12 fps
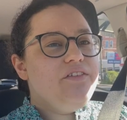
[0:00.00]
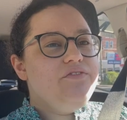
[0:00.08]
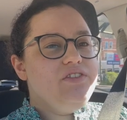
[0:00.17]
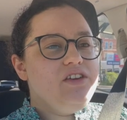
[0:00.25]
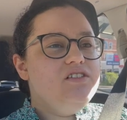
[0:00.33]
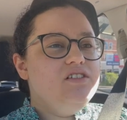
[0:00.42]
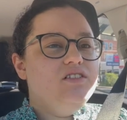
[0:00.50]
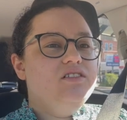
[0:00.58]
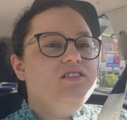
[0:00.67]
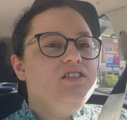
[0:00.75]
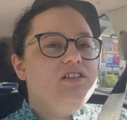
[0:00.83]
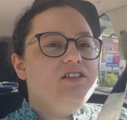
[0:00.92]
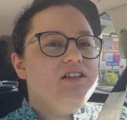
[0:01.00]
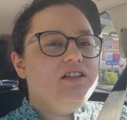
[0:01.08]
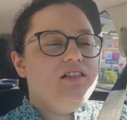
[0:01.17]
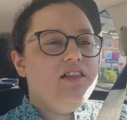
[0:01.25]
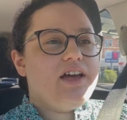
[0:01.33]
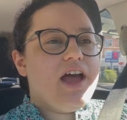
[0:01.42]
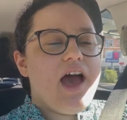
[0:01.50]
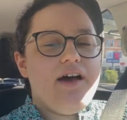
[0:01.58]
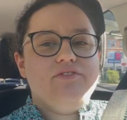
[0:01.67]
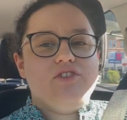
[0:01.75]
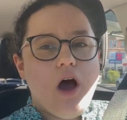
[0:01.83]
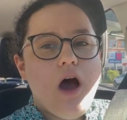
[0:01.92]
feel like I
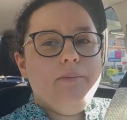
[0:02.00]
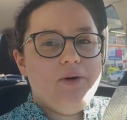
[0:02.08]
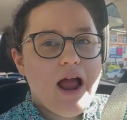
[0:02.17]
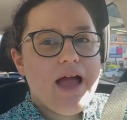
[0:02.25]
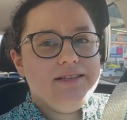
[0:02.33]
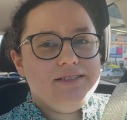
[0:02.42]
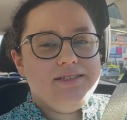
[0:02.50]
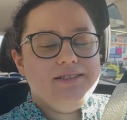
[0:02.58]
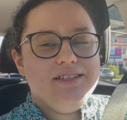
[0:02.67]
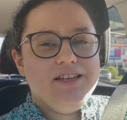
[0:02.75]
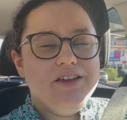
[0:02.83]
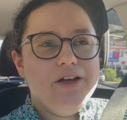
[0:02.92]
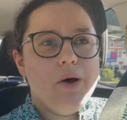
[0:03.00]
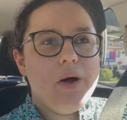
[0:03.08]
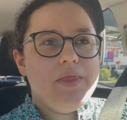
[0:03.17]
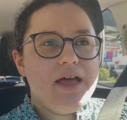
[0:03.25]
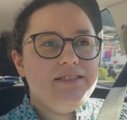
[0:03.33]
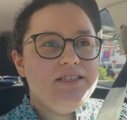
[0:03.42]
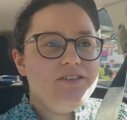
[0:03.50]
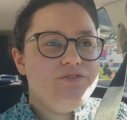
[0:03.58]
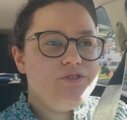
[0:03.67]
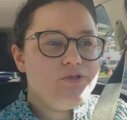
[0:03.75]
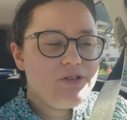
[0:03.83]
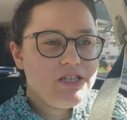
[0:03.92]
have comrades, you know, and
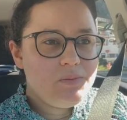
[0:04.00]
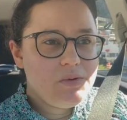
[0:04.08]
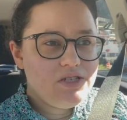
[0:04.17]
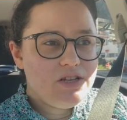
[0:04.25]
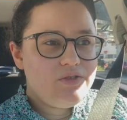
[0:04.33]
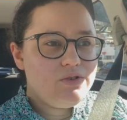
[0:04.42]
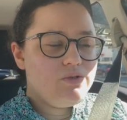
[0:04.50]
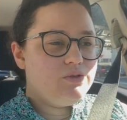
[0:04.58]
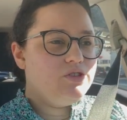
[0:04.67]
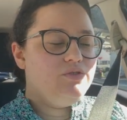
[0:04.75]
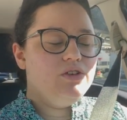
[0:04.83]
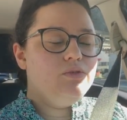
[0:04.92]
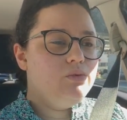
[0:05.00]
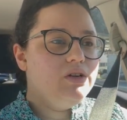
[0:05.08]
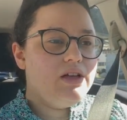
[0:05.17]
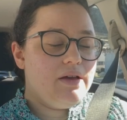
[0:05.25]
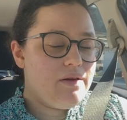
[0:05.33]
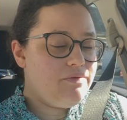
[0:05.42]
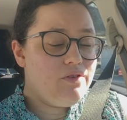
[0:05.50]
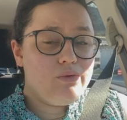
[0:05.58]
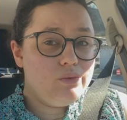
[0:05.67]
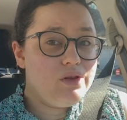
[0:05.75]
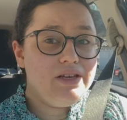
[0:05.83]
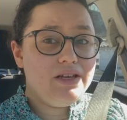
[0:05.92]
it's been difficult to feel, I
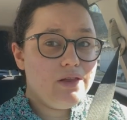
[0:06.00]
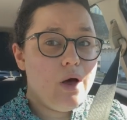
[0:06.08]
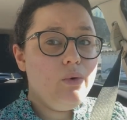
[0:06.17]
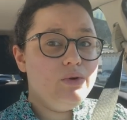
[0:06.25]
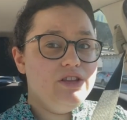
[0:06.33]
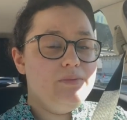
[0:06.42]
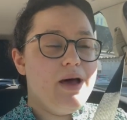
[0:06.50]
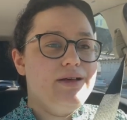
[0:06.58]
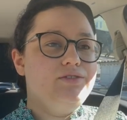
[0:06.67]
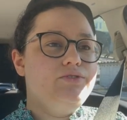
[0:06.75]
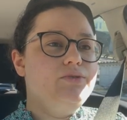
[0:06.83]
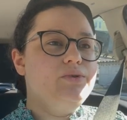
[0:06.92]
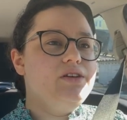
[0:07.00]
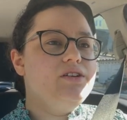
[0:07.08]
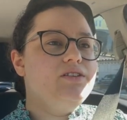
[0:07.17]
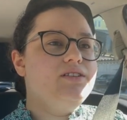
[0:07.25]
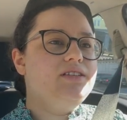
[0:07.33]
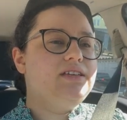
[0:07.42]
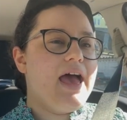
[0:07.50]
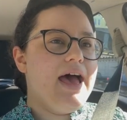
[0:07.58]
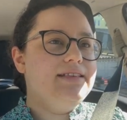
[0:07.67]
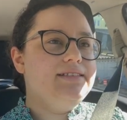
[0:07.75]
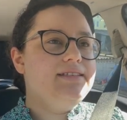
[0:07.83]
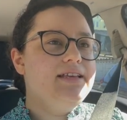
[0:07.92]
felt really alone in the past 2 years, like,
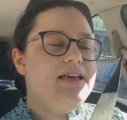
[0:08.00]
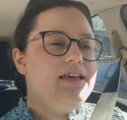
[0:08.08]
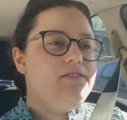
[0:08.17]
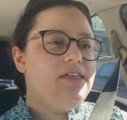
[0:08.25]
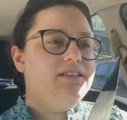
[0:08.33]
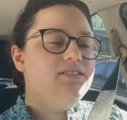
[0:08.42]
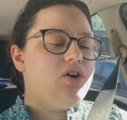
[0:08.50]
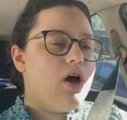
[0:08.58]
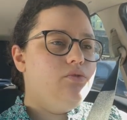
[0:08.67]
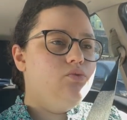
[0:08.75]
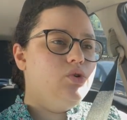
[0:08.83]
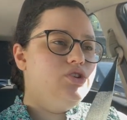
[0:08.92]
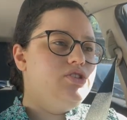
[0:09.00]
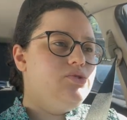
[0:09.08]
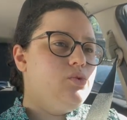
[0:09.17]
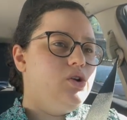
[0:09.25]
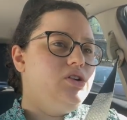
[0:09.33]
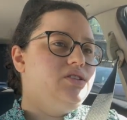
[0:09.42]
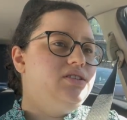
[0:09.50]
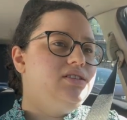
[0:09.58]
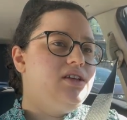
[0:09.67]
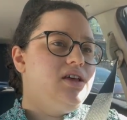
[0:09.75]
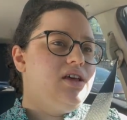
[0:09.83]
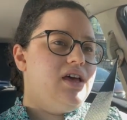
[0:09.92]
as things have gotten worse and
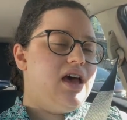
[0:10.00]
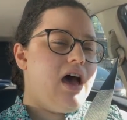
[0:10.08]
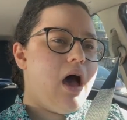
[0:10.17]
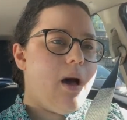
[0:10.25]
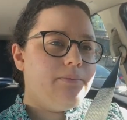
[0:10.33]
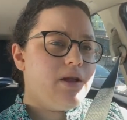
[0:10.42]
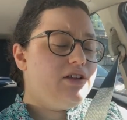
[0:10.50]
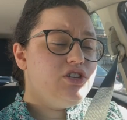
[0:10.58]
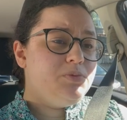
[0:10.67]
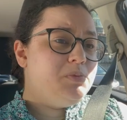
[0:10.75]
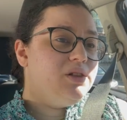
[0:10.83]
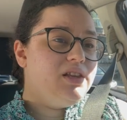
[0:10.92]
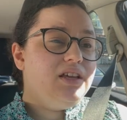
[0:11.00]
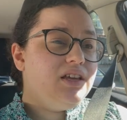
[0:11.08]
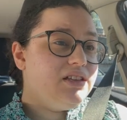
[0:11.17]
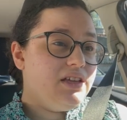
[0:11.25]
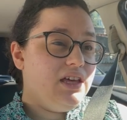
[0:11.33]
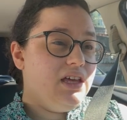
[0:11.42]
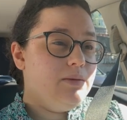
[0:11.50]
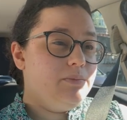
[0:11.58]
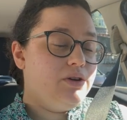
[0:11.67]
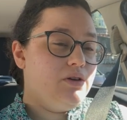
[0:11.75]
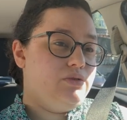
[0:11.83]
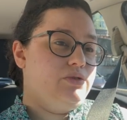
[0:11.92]
worse, not just politically,
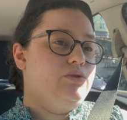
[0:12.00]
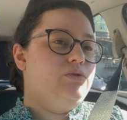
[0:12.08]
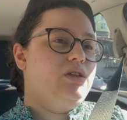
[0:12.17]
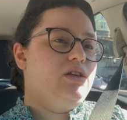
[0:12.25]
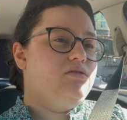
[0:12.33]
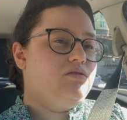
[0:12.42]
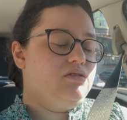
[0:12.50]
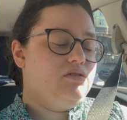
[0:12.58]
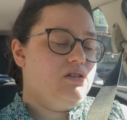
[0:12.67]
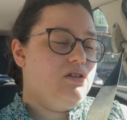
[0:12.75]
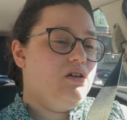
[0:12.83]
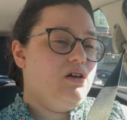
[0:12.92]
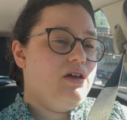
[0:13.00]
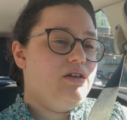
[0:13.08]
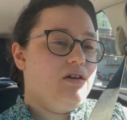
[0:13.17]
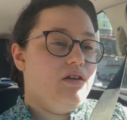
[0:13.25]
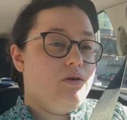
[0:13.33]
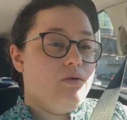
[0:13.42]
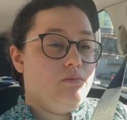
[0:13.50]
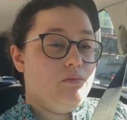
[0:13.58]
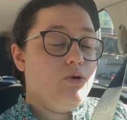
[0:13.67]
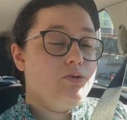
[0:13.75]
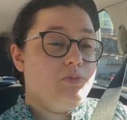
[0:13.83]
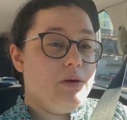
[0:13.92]
but also, like, you know, I know
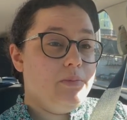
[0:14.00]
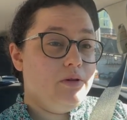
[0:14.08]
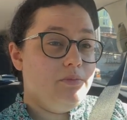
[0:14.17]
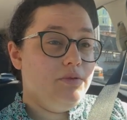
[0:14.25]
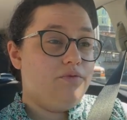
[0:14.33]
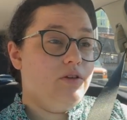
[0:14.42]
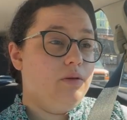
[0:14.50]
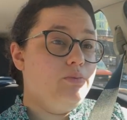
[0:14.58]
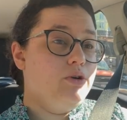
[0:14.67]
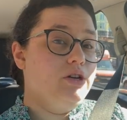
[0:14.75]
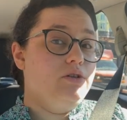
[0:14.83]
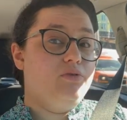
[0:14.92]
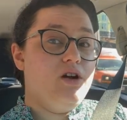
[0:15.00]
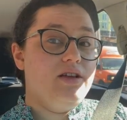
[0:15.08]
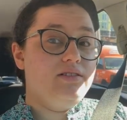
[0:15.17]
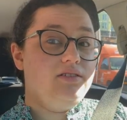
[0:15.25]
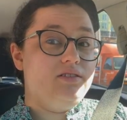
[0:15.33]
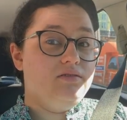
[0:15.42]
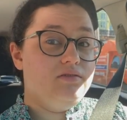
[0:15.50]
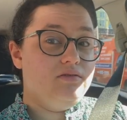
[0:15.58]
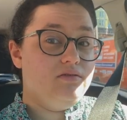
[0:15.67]
most people have been feeling pretty depressed.